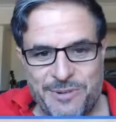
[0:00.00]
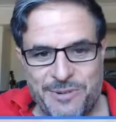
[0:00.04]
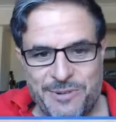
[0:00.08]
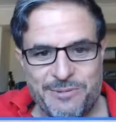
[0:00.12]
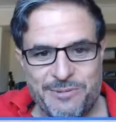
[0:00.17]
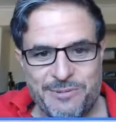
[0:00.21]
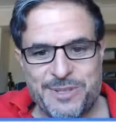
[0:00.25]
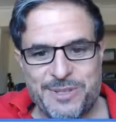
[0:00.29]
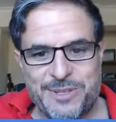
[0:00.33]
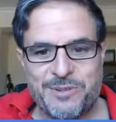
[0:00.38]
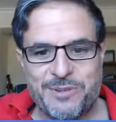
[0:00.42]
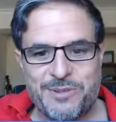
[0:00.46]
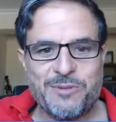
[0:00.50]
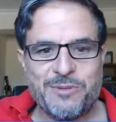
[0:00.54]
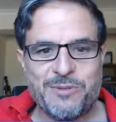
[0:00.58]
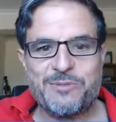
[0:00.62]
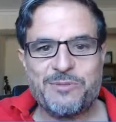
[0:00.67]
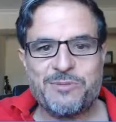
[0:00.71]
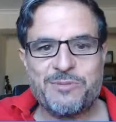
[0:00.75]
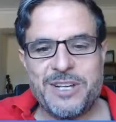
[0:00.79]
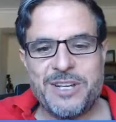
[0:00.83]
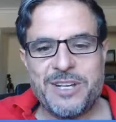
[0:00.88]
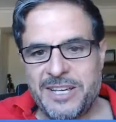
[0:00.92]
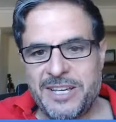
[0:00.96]
So
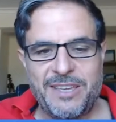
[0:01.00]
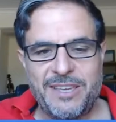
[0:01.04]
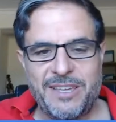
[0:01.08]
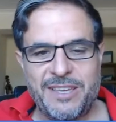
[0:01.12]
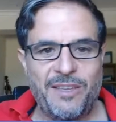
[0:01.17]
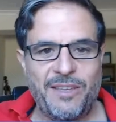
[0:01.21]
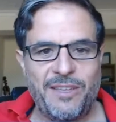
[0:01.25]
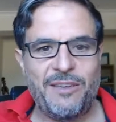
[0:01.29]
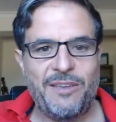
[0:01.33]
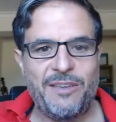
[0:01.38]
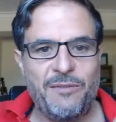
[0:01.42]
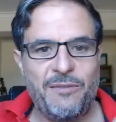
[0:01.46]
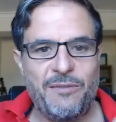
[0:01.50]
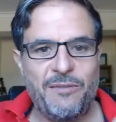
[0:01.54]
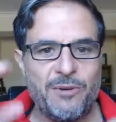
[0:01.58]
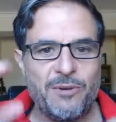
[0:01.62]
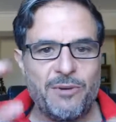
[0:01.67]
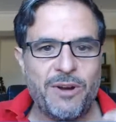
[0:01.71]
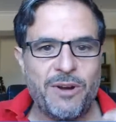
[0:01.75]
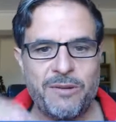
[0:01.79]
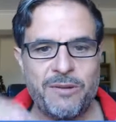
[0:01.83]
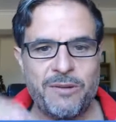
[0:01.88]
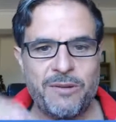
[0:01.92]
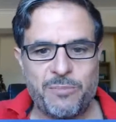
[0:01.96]
if you
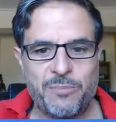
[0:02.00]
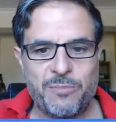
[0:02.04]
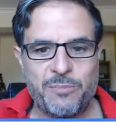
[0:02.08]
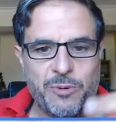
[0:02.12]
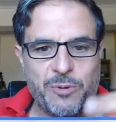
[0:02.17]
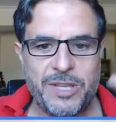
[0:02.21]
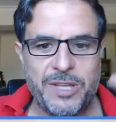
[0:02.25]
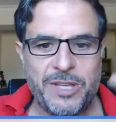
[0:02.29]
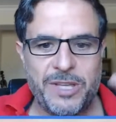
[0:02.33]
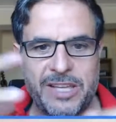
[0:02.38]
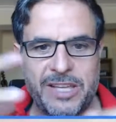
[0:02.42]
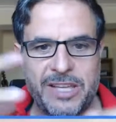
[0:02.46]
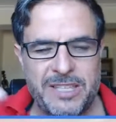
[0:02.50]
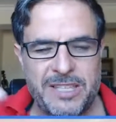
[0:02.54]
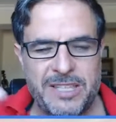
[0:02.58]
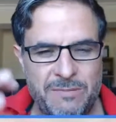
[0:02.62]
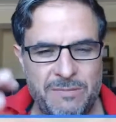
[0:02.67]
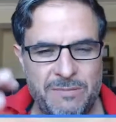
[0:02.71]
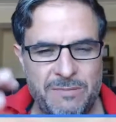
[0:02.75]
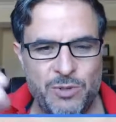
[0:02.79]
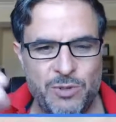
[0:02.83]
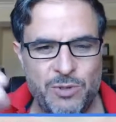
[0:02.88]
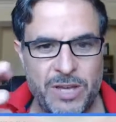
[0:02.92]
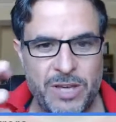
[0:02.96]
are putting a
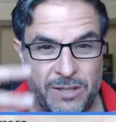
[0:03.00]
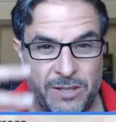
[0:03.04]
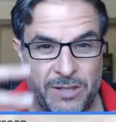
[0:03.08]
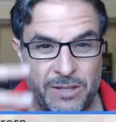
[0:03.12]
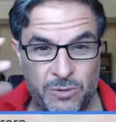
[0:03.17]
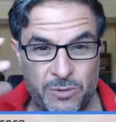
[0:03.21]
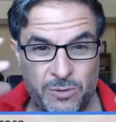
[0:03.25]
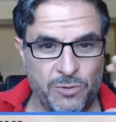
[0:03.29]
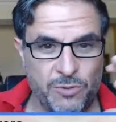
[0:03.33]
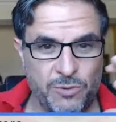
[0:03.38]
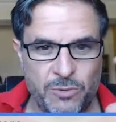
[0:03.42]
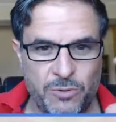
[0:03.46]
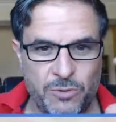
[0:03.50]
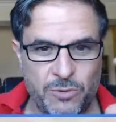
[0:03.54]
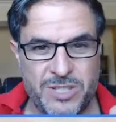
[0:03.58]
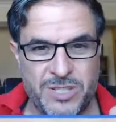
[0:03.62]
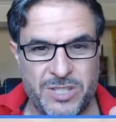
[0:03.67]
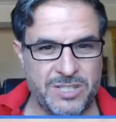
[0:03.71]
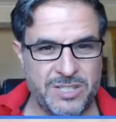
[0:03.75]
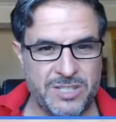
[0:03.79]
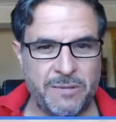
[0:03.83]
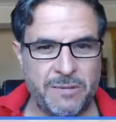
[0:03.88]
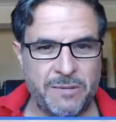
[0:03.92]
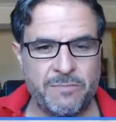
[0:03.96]
team together to do
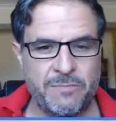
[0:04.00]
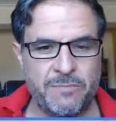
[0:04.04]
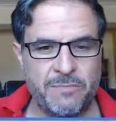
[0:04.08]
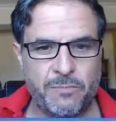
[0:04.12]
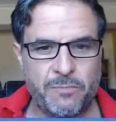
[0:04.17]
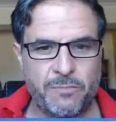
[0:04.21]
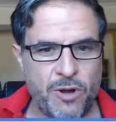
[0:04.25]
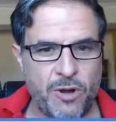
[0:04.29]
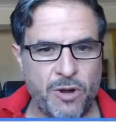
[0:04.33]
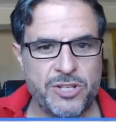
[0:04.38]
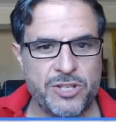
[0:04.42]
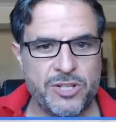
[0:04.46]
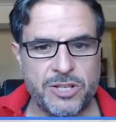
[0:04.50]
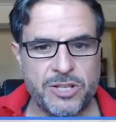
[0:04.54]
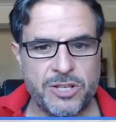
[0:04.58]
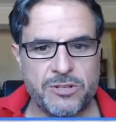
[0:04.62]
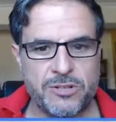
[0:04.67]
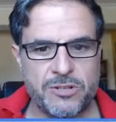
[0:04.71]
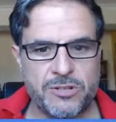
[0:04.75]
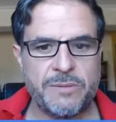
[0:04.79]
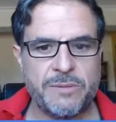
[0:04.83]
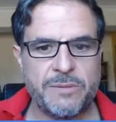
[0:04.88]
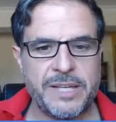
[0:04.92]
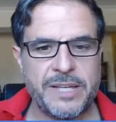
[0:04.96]
some project or
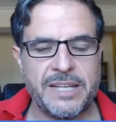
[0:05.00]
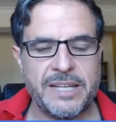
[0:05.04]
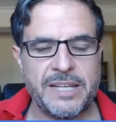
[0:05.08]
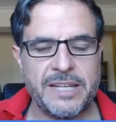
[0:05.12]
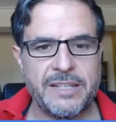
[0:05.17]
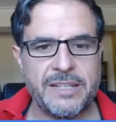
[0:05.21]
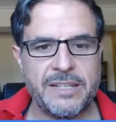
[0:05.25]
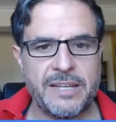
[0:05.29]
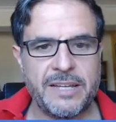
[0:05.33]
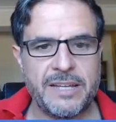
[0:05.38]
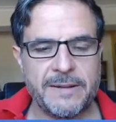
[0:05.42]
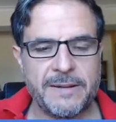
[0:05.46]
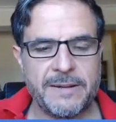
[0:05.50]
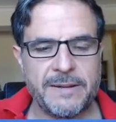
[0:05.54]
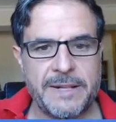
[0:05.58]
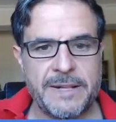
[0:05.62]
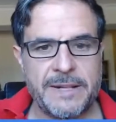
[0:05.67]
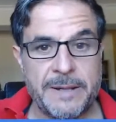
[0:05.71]
something like that,